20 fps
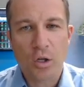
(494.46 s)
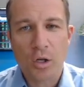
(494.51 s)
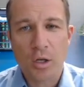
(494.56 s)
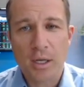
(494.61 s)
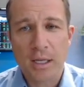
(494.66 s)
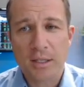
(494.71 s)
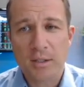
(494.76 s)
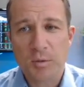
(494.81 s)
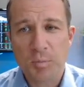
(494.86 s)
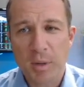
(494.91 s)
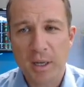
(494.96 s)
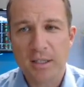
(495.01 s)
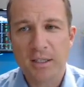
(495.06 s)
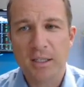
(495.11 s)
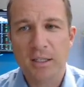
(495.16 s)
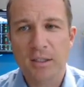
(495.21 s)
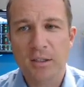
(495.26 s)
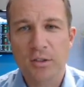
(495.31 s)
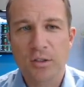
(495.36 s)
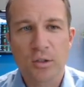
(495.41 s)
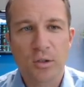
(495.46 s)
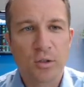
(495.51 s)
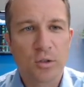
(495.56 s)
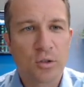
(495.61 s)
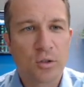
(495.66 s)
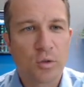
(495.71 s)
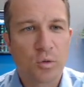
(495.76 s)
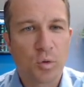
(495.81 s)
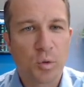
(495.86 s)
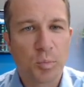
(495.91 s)
expecting to
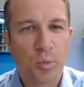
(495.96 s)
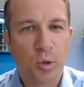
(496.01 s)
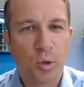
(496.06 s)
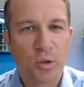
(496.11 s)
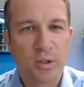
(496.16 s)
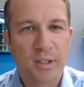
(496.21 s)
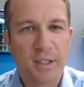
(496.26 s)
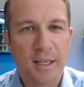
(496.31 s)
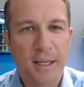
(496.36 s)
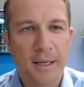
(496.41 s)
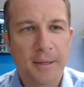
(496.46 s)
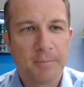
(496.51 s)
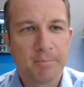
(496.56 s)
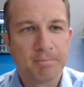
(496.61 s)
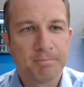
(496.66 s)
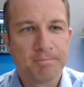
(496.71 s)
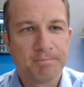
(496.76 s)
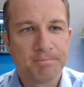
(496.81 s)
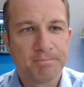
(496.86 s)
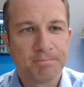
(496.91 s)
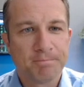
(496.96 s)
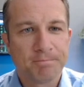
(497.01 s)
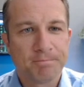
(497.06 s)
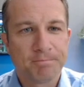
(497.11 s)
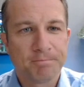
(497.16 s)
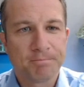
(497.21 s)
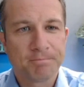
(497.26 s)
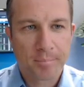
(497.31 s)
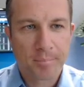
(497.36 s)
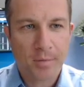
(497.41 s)
report today.
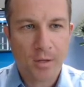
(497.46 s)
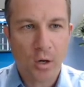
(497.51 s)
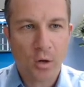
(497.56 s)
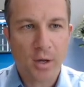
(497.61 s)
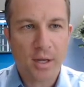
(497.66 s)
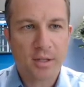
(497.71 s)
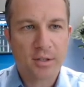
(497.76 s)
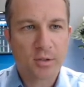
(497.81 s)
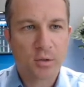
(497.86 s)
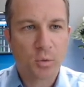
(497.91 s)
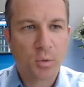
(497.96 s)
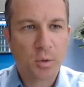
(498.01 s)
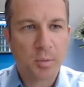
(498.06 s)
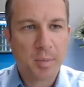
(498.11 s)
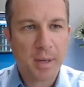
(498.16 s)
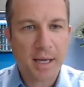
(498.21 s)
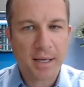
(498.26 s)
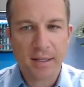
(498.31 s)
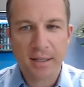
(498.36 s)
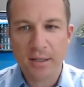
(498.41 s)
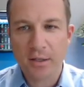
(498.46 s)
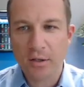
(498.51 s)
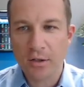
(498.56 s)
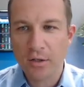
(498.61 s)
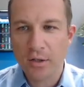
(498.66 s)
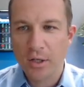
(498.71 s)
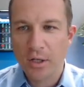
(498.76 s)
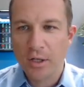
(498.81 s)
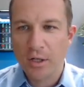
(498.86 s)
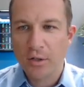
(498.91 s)
Okay, so we're back
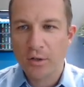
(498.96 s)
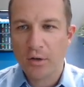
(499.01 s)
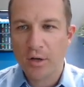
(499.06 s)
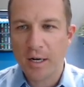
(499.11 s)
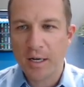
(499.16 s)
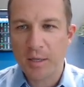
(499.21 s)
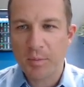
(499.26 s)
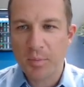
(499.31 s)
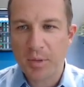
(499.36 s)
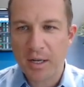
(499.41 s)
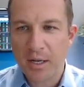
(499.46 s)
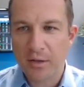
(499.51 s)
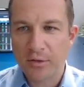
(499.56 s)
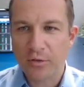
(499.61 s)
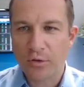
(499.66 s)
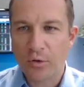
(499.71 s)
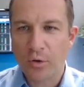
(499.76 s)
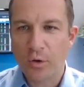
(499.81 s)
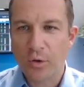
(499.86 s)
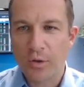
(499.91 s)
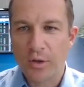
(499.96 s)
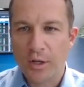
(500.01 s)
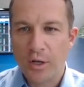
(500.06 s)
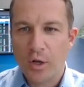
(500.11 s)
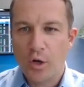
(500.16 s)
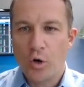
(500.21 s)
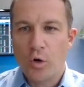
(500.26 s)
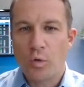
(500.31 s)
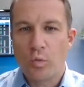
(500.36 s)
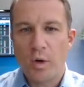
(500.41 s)
here to our EPS growth.
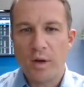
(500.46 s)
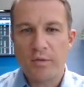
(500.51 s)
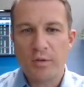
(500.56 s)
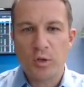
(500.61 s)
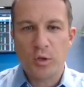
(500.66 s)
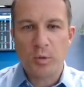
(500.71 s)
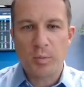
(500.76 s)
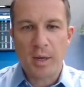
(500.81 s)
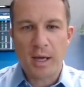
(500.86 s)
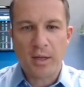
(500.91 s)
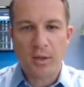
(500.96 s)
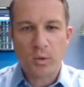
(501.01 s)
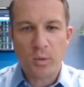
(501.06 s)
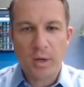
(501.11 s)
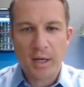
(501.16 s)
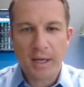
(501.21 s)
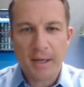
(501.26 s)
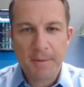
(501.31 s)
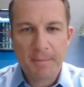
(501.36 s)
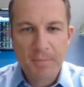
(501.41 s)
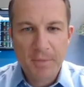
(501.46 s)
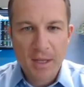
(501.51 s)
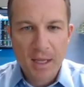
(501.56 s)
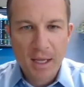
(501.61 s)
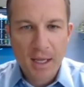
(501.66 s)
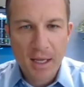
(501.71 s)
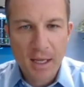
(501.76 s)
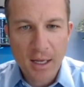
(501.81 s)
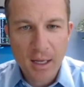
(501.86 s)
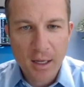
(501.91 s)
Revenue, by the way,
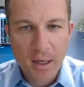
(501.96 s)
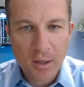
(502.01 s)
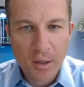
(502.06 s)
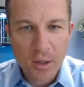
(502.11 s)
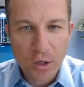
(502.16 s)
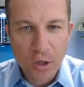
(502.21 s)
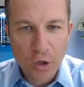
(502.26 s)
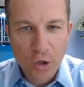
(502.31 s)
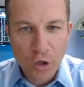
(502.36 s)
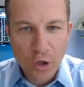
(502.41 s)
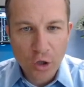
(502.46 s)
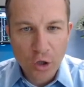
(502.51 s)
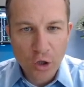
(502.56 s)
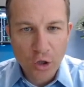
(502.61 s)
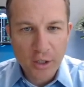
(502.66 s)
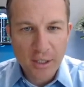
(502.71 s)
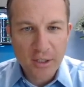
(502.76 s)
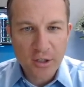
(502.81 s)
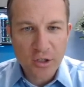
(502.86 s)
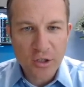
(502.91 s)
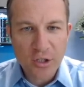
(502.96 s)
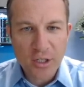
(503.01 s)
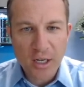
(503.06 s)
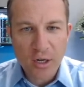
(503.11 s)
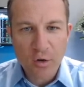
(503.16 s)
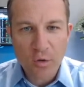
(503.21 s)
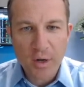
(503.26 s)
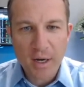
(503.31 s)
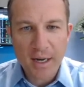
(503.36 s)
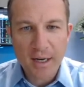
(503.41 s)
looking to
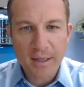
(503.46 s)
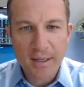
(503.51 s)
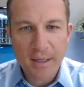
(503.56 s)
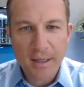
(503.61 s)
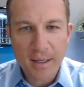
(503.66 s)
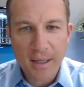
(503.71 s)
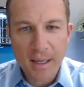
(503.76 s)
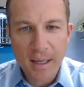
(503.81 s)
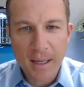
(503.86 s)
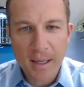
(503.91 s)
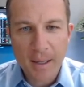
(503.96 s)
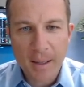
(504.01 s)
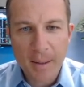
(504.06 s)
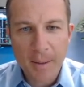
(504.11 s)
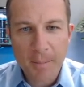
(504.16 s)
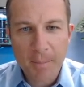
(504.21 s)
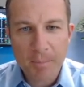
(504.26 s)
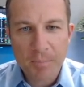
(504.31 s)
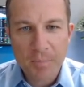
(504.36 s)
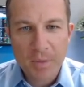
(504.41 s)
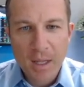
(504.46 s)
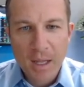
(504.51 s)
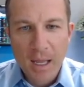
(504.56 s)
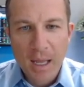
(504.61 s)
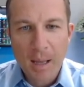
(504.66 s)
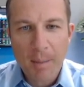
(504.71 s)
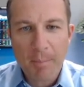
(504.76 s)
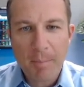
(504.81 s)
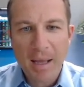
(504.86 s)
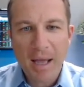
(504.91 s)
generate
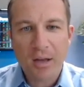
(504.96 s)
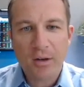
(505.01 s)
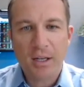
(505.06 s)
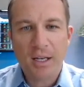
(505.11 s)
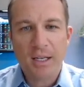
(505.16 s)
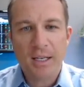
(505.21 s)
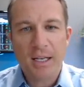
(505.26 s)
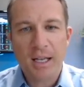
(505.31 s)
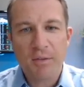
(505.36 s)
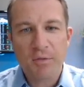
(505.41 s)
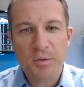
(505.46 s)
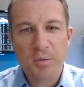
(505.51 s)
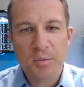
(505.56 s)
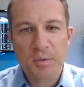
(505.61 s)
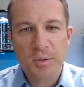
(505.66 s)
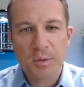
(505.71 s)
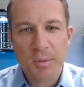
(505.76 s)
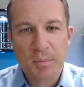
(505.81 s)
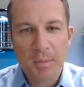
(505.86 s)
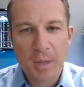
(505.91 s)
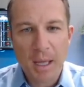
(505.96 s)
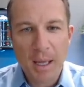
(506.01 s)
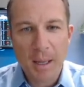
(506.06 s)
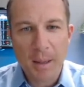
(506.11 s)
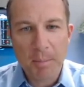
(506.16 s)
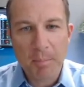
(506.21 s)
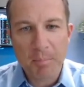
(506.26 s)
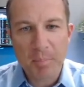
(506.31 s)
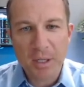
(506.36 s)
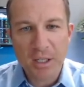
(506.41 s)
about $11
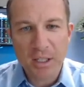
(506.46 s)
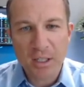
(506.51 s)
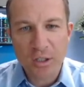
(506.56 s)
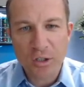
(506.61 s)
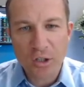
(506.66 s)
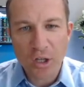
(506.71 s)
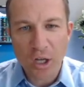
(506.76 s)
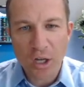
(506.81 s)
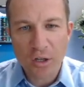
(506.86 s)
billion